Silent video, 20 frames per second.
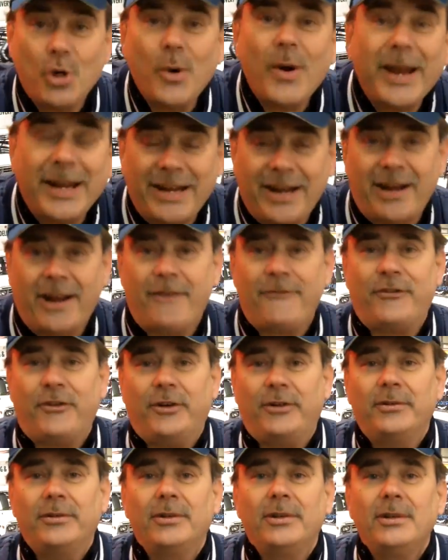Join an
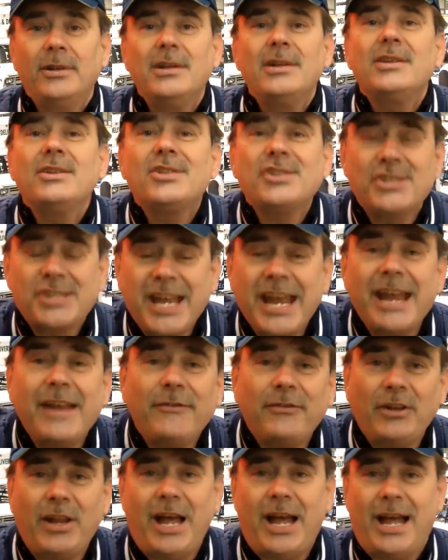effort.
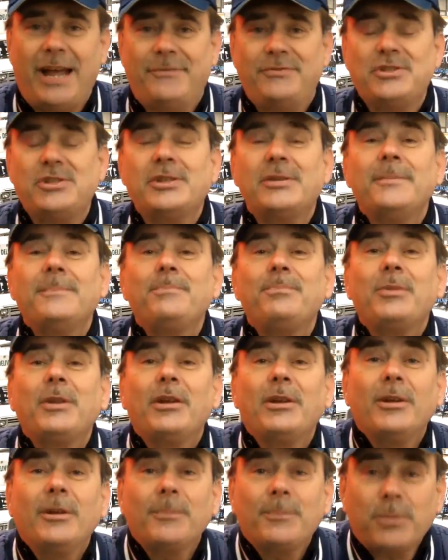Save lives.
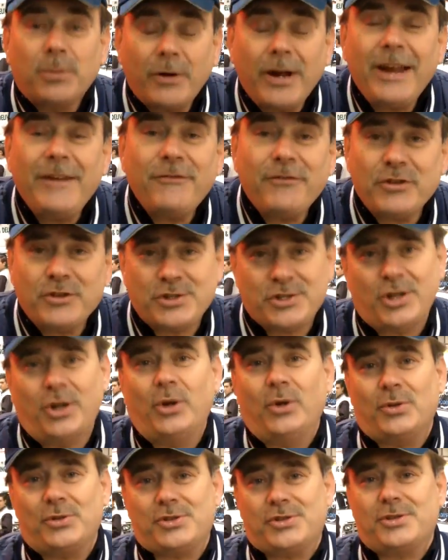Pray for
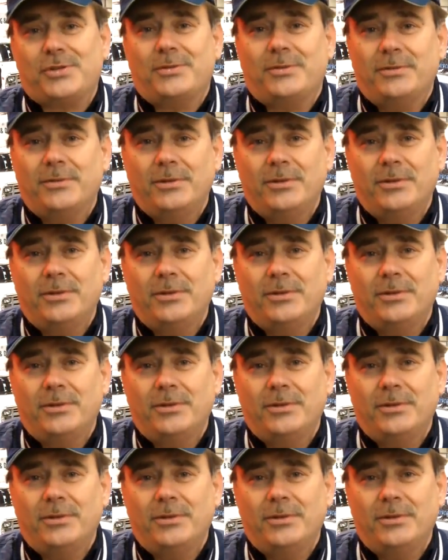souls.